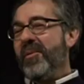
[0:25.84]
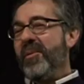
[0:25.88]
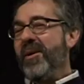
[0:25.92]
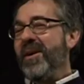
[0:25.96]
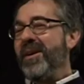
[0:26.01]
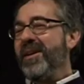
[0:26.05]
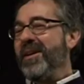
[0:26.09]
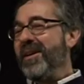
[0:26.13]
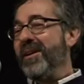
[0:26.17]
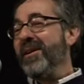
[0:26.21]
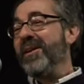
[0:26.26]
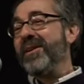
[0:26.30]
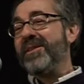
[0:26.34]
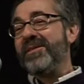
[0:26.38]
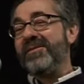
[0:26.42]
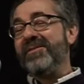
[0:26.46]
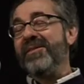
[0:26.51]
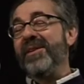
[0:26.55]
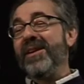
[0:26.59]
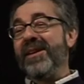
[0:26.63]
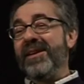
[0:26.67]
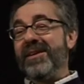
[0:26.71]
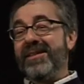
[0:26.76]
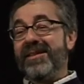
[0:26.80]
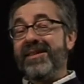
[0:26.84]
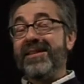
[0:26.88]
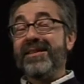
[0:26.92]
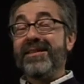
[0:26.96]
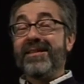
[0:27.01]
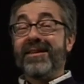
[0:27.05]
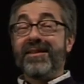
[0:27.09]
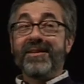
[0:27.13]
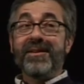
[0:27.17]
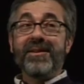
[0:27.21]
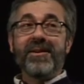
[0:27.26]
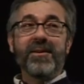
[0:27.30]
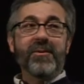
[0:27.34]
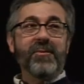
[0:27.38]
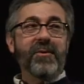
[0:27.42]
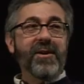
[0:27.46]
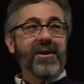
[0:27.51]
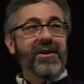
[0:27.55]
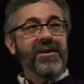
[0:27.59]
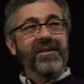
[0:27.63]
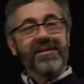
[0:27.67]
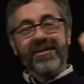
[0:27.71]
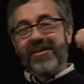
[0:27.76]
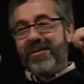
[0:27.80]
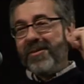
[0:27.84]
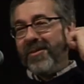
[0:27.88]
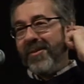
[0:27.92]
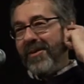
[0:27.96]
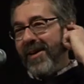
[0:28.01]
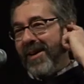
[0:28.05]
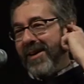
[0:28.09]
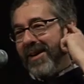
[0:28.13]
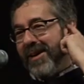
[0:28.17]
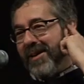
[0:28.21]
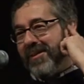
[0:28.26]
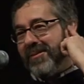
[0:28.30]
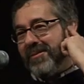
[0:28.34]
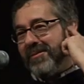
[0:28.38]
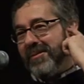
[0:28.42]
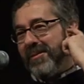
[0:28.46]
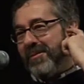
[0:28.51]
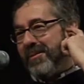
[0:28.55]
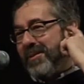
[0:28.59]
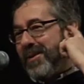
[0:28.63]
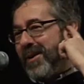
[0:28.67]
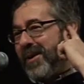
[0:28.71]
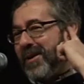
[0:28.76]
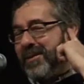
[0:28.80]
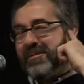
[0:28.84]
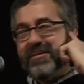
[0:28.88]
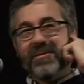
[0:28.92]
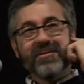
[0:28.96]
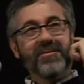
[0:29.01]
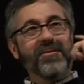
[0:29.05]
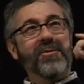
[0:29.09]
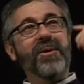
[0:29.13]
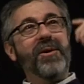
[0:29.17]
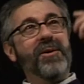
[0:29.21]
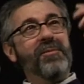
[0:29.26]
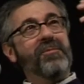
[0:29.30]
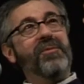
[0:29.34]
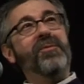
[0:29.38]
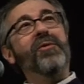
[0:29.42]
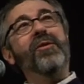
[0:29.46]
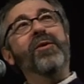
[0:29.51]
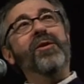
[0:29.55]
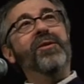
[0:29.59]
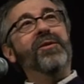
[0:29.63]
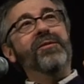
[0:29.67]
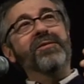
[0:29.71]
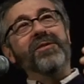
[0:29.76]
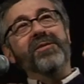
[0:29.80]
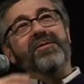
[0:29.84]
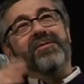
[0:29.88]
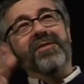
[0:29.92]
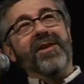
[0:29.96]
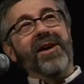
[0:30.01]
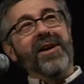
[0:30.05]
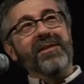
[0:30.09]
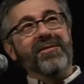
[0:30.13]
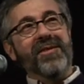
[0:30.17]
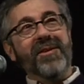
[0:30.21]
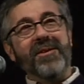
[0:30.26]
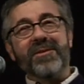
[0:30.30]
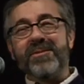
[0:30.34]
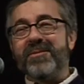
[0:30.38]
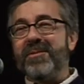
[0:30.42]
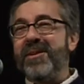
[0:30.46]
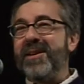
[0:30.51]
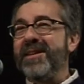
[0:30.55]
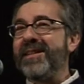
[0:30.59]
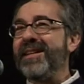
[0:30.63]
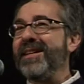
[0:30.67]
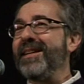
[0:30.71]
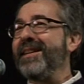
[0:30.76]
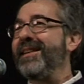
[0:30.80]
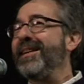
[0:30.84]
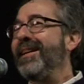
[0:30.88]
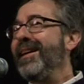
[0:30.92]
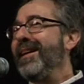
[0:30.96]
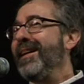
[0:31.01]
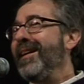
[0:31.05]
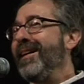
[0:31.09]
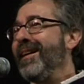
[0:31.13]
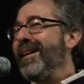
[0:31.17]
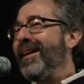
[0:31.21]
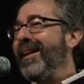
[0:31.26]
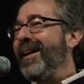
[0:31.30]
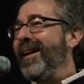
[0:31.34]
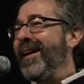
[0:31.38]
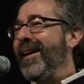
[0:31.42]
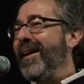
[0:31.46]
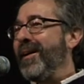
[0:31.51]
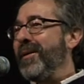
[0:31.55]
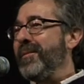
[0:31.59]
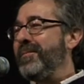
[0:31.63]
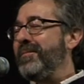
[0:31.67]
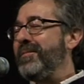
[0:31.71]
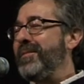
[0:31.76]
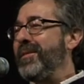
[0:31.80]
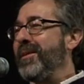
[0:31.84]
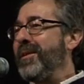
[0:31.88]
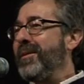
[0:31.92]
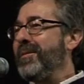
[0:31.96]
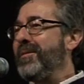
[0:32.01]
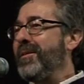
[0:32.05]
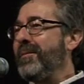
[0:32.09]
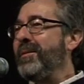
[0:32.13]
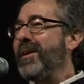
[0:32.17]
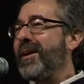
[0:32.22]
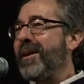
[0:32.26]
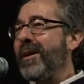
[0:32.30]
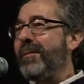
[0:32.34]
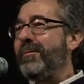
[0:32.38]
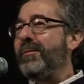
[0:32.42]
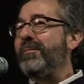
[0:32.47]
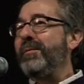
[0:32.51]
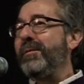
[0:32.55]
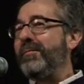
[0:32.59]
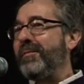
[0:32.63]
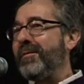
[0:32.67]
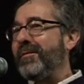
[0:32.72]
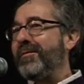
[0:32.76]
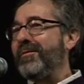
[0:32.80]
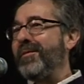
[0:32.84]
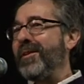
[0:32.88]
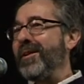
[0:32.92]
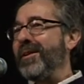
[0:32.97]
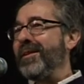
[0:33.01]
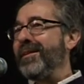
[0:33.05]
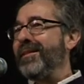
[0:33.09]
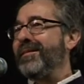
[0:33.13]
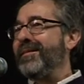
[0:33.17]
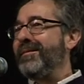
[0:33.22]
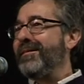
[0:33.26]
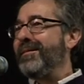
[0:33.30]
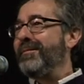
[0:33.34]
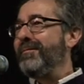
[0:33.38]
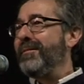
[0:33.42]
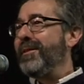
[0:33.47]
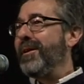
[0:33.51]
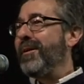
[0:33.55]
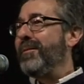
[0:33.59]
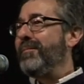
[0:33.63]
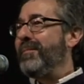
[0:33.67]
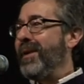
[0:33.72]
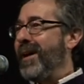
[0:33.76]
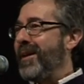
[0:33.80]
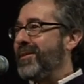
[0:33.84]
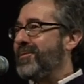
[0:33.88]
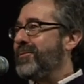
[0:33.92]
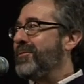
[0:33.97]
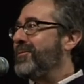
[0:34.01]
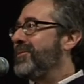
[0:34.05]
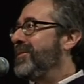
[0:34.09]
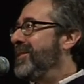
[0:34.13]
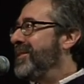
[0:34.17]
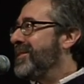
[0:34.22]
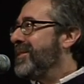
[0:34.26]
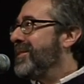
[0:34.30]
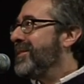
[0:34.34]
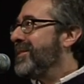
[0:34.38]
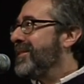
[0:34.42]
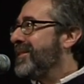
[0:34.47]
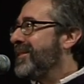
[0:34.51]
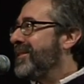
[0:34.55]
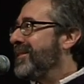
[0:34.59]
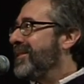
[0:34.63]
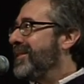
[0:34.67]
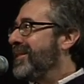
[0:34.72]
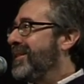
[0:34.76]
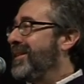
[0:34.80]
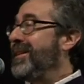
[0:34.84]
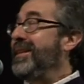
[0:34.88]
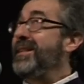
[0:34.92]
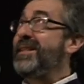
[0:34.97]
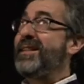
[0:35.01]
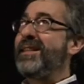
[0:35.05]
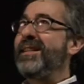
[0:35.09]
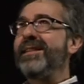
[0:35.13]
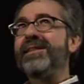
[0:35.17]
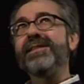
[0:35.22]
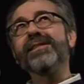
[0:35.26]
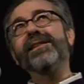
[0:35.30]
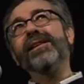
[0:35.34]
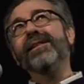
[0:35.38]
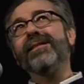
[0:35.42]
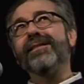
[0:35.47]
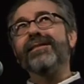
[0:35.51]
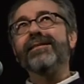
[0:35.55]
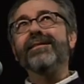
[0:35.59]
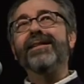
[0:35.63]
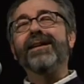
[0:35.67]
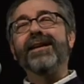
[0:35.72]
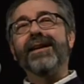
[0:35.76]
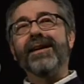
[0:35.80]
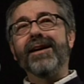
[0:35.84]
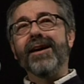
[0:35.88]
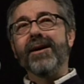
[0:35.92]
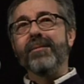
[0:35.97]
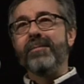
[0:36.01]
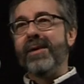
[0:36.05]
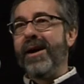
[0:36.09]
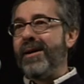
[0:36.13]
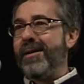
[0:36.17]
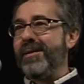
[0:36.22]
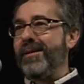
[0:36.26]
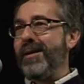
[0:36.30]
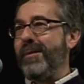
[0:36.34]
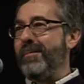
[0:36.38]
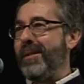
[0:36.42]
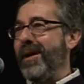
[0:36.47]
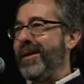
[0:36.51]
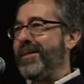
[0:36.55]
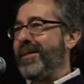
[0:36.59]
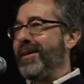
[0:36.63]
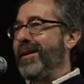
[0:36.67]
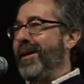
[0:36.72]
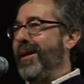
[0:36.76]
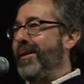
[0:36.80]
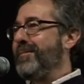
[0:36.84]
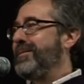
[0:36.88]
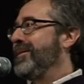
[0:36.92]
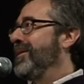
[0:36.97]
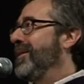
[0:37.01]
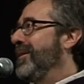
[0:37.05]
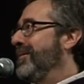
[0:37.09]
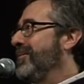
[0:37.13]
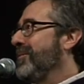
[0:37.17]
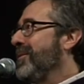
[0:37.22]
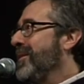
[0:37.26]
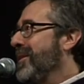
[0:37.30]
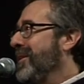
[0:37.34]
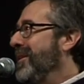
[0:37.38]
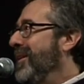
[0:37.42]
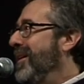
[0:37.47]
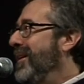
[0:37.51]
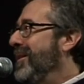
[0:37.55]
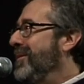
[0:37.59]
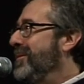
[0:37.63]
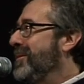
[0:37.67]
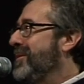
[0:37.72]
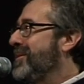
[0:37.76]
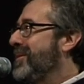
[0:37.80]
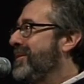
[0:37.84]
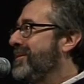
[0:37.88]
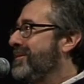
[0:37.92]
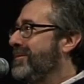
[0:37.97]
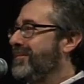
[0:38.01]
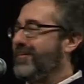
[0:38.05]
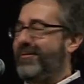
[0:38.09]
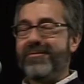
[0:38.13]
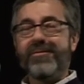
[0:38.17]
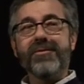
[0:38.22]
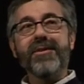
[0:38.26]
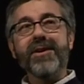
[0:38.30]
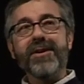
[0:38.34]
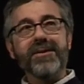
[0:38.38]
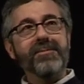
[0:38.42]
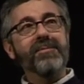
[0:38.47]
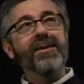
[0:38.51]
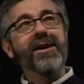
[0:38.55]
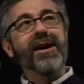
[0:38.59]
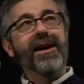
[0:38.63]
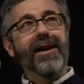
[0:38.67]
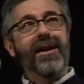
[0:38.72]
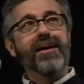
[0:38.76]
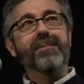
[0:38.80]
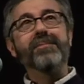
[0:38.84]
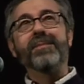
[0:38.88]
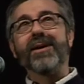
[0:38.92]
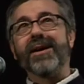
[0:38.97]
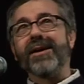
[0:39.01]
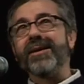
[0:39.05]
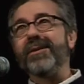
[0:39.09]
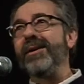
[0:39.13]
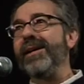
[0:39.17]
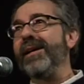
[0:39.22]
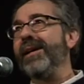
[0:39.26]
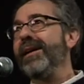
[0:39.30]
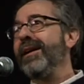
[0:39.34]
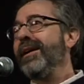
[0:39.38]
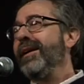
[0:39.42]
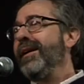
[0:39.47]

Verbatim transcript: Well, you know, it's funny thing. I think you're working through. Uh, uh, we were talking before. Before all of you fine folks walked in, uh, there, there have been a couple of people who've written, you know, master's thesis, theses uh, about about the games that I've worked on, which freaks me out, by the way.